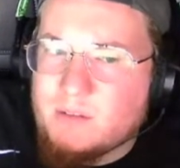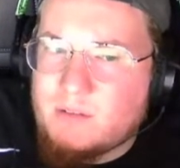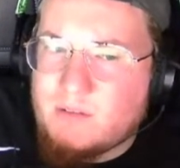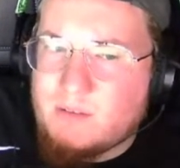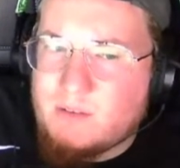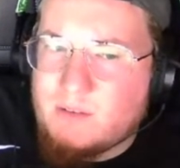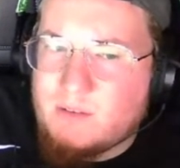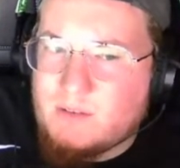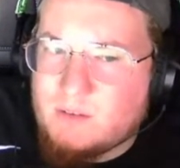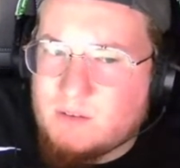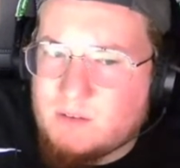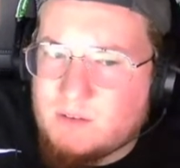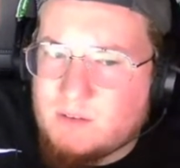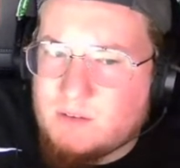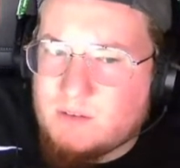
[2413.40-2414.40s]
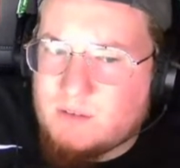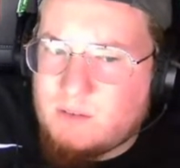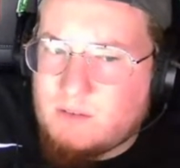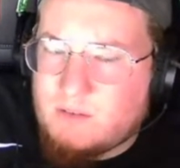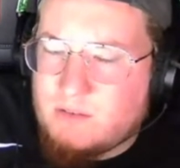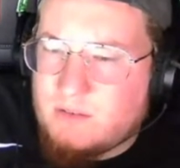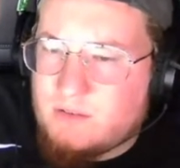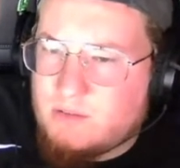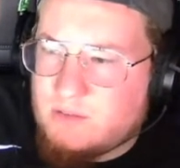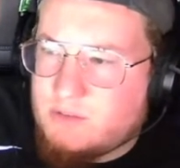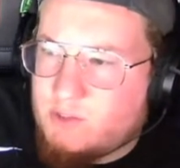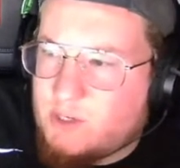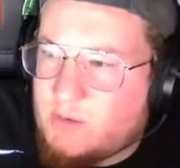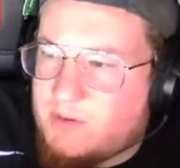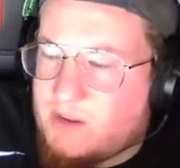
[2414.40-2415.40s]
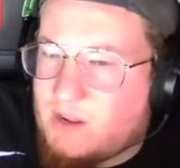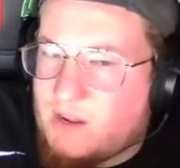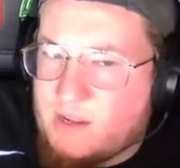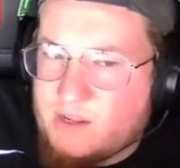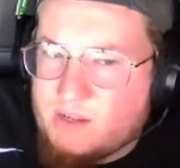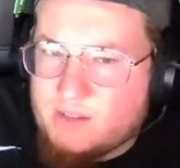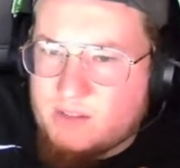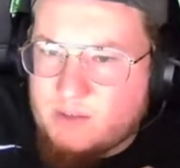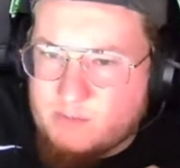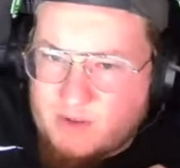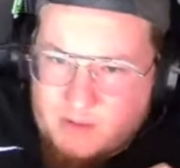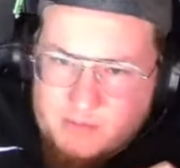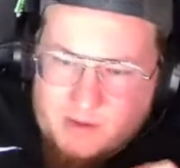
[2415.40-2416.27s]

I think Chubb is still hurt. Chubb and Hunt still may be on